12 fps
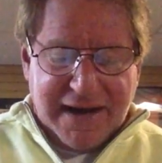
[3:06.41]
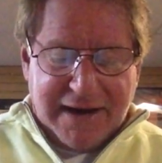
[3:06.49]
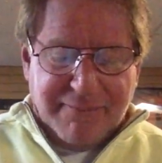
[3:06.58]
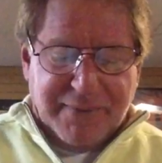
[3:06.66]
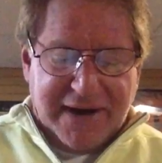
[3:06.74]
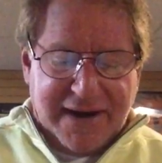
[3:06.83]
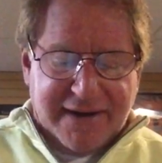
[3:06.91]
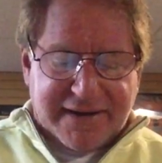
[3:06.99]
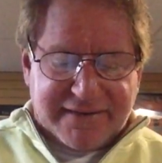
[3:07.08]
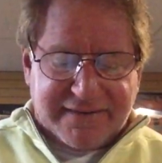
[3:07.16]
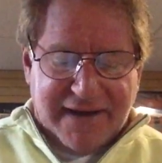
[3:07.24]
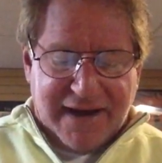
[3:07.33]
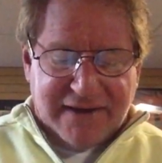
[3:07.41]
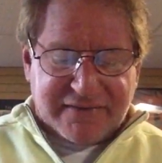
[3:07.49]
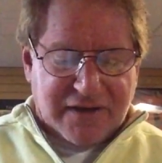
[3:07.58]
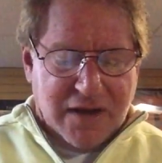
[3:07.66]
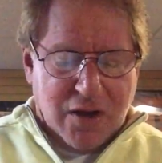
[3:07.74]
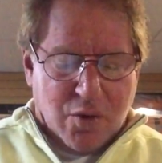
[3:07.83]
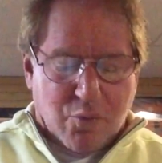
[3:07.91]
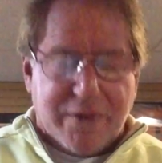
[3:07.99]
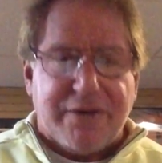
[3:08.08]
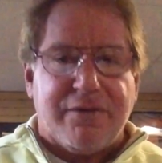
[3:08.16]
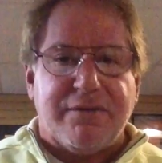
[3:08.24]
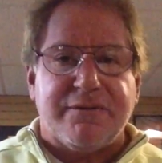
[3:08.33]
and panic attacks
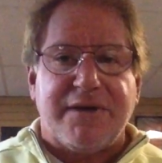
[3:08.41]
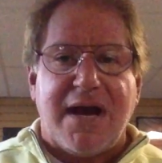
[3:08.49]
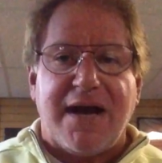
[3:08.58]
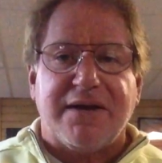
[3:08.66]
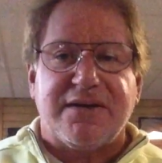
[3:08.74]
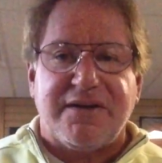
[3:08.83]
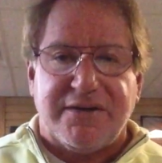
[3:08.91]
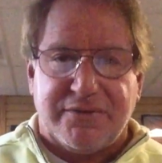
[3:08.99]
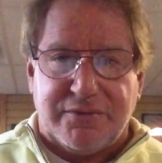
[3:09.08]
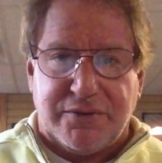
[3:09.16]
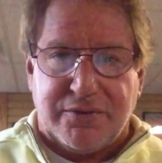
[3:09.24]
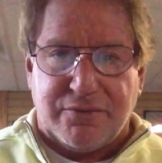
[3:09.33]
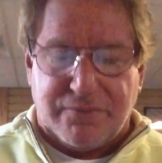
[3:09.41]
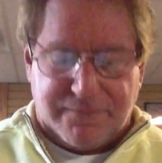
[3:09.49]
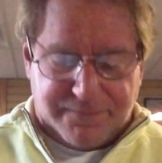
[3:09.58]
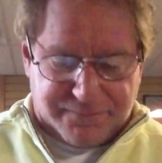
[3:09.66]
will not kill you.